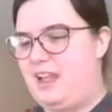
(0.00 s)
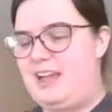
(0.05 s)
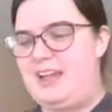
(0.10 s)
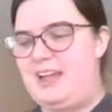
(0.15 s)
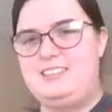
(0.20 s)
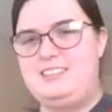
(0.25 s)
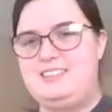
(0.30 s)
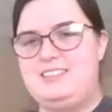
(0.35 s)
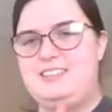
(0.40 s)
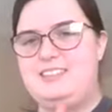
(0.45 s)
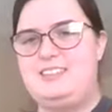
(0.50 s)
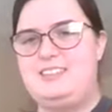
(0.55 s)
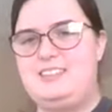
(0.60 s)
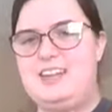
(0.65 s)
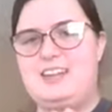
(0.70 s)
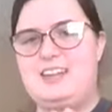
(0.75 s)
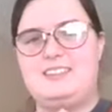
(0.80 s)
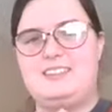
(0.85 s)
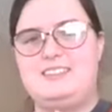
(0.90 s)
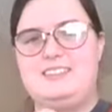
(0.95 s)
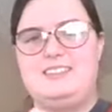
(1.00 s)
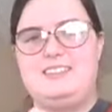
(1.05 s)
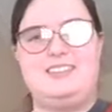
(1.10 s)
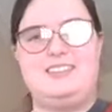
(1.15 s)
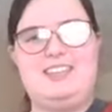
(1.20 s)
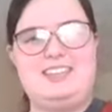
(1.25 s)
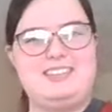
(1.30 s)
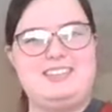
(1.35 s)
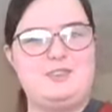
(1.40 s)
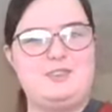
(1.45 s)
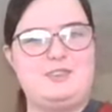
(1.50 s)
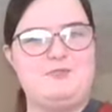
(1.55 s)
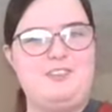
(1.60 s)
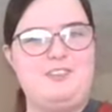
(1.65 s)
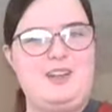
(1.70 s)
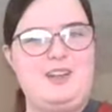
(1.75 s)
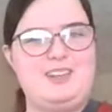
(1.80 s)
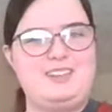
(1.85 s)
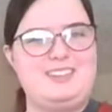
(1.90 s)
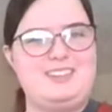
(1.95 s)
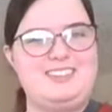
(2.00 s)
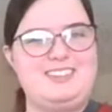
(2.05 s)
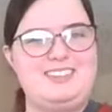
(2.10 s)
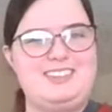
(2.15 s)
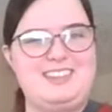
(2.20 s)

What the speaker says: And yeah, let's have some fun.